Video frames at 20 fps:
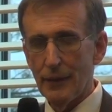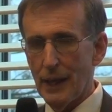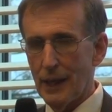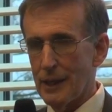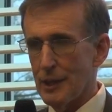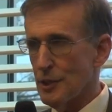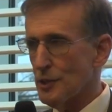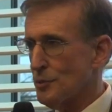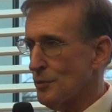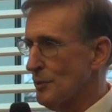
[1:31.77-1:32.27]

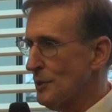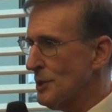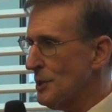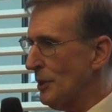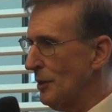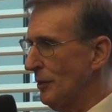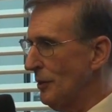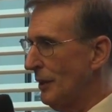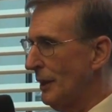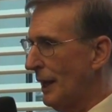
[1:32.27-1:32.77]
And as a
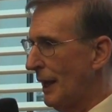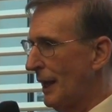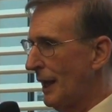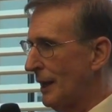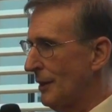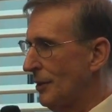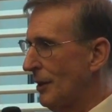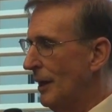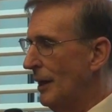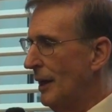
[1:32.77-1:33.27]
result of
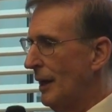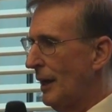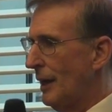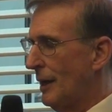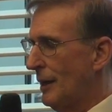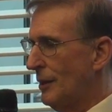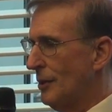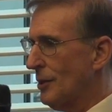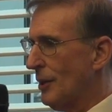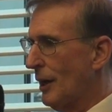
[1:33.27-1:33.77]
that,
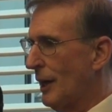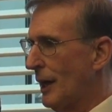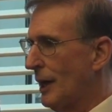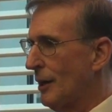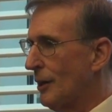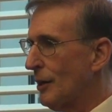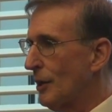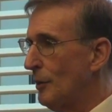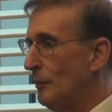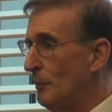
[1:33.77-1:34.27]
an
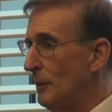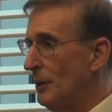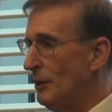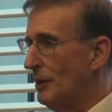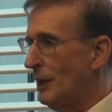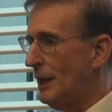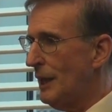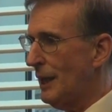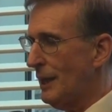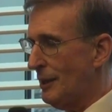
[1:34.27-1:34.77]
entire
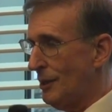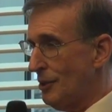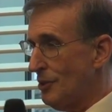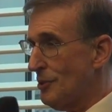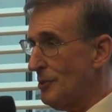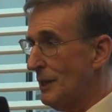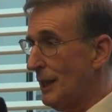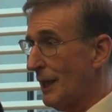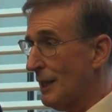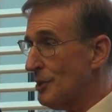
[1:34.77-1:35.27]
community, an
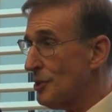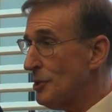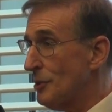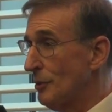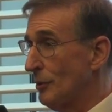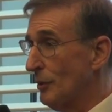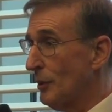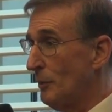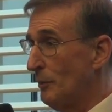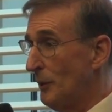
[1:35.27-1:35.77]

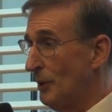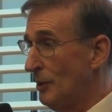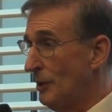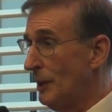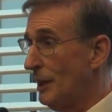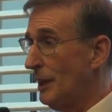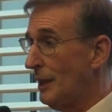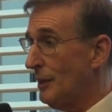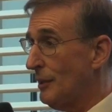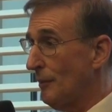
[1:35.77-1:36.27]
international
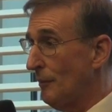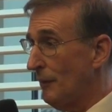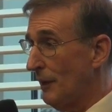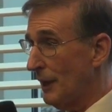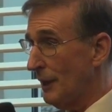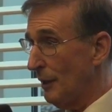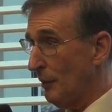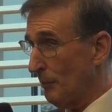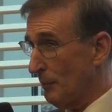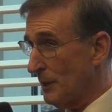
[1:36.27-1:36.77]
community
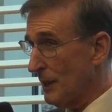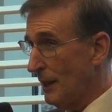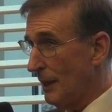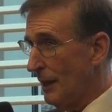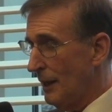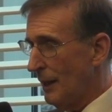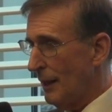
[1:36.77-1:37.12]
developed.